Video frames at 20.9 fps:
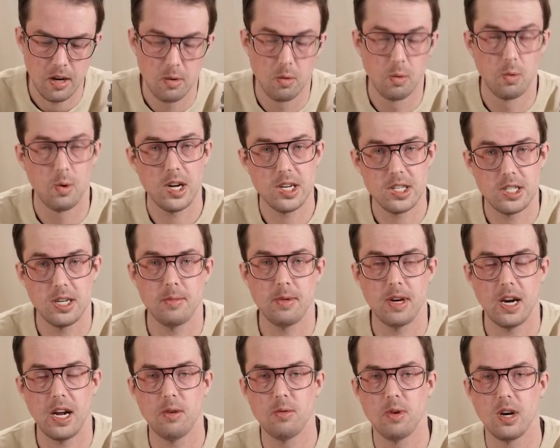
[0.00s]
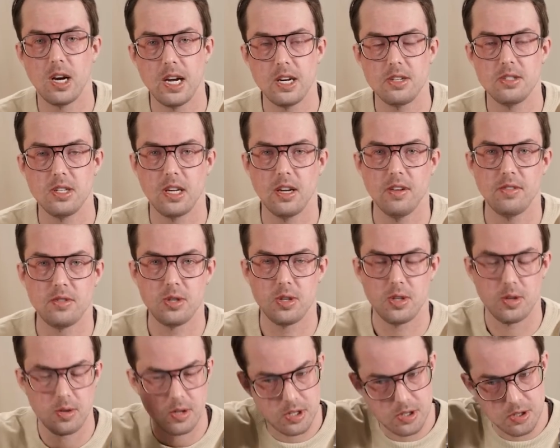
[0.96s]
One tip that I would like to give to
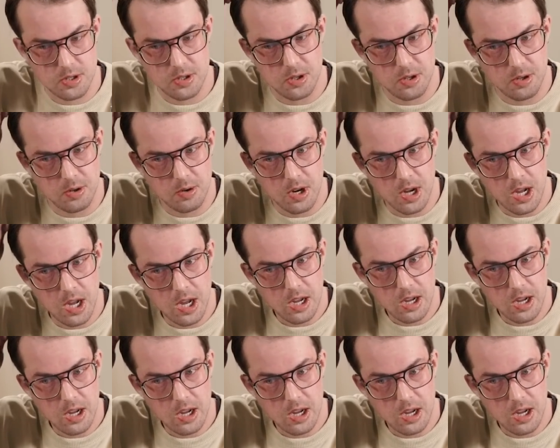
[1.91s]
you is to,